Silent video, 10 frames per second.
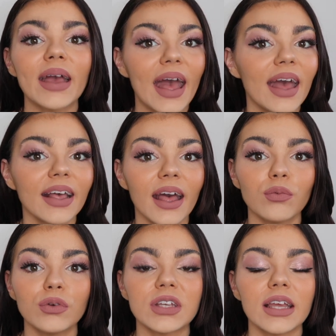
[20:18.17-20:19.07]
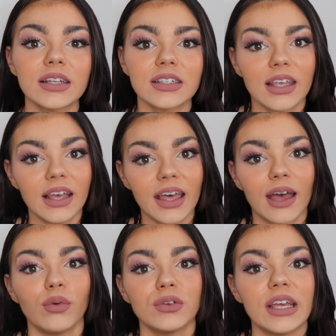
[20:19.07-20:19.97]
hair care routine and
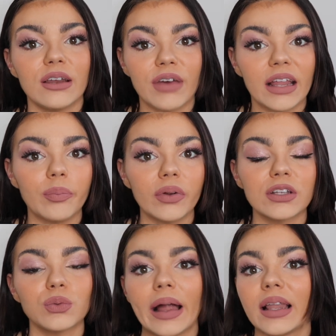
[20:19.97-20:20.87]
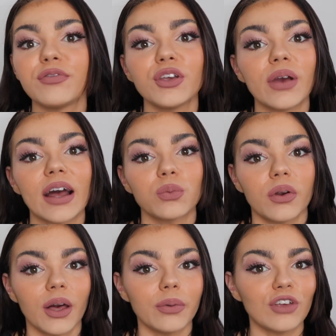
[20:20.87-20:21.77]
skincare routine available as well if you guys want
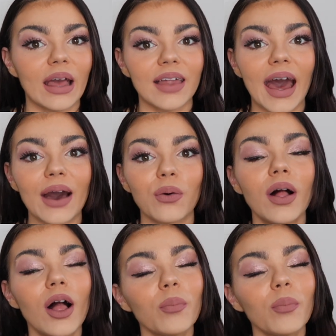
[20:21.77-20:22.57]
to go and check that out.